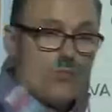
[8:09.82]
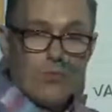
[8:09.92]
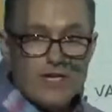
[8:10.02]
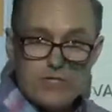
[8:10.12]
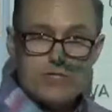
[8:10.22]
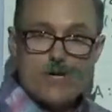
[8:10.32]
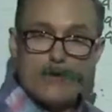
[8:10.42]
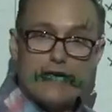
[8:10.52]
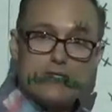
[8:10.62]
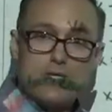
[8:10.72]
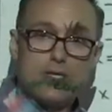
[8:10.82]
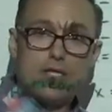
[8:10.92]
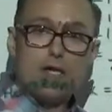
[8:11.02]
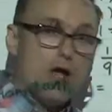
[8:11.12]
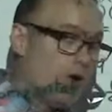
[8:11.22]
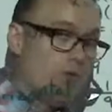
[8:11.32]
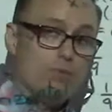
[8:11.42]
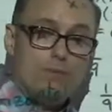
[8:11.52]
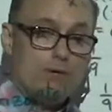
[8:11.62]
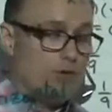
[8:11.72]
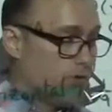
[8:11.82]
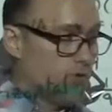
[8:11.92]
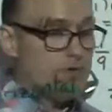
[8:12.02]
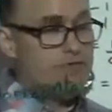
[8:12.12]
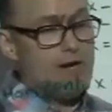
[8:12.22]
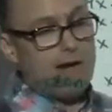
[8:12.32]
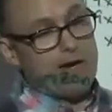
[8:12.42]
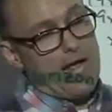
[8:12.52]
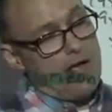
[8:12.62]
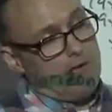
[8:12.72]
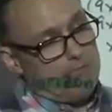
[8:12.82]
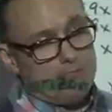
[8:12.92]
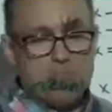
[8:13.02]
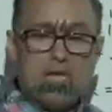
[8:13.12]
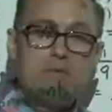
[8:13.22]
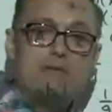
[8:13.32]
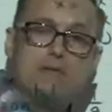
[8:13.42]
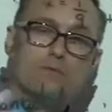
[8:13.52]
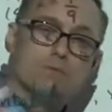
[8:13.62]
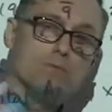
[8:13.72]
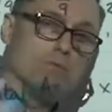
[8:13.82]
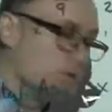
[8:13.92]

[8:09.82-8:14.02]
We just don't necessarily know. Could we figure it out? Maybe. We'll